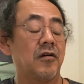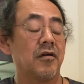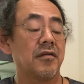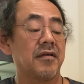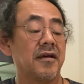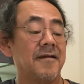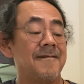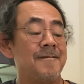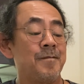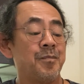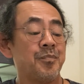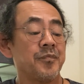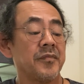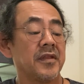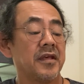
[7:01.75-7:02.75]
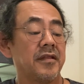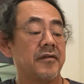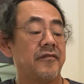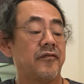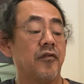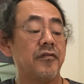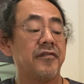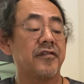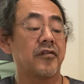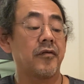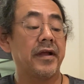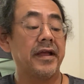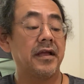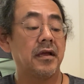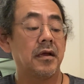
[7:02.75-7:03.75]
or the 4th
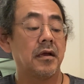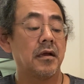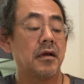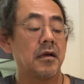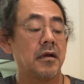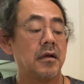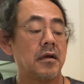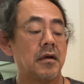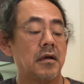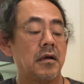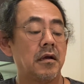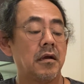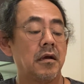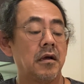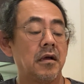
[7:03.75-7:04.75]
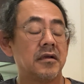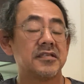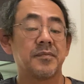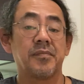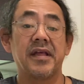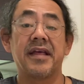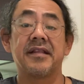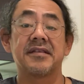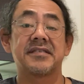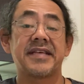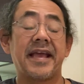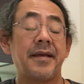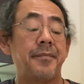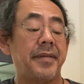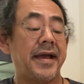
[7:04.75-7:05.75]
degree, play the
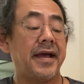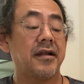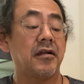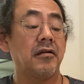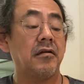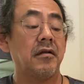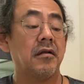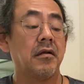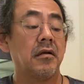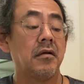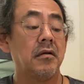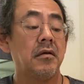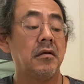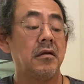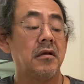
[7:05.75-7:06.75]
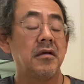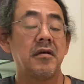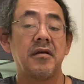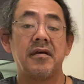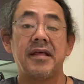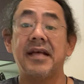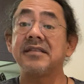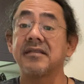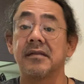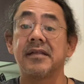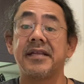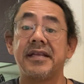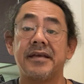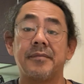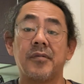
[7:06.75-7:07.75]
same pattern, that's a
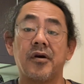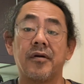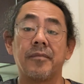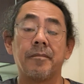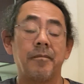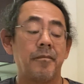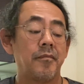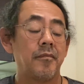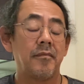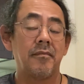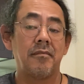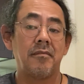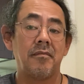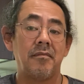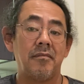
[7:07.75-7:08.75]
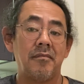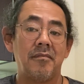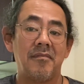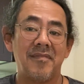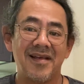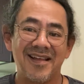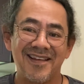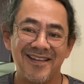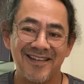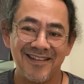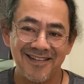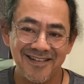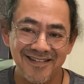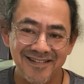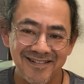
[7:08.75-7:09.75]
Lydian mode.
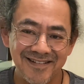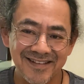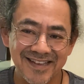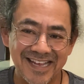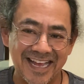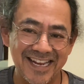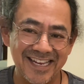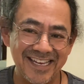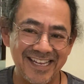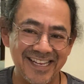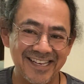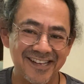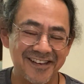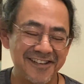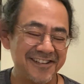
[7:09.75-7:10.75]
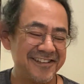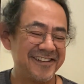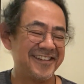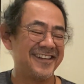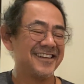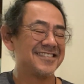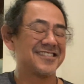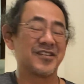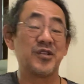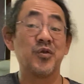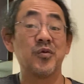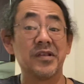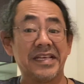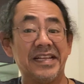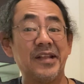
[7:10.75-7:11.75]
Kind of neat, huh? So you
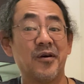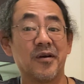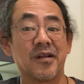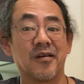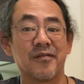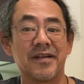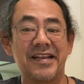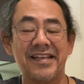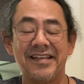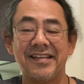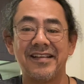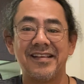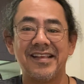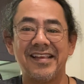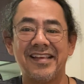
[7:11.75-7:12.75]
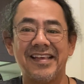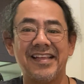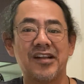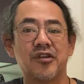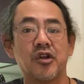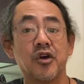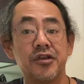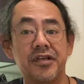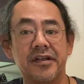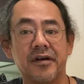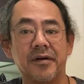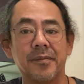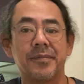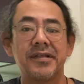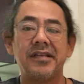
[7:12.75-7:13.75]
really know it already. You don't know you know
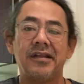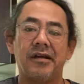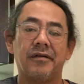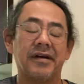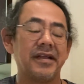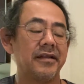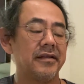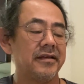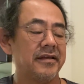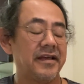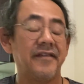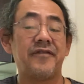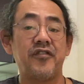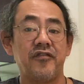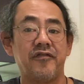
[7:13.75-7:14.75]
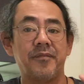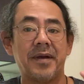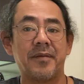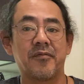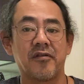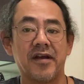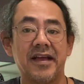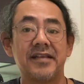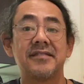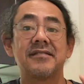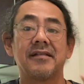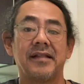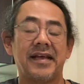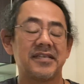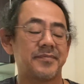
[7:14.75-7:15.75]
it, but you know it if you've memorized
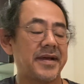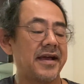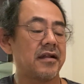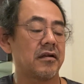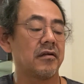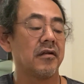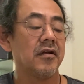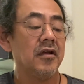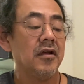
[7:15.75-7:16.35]
the last pattern.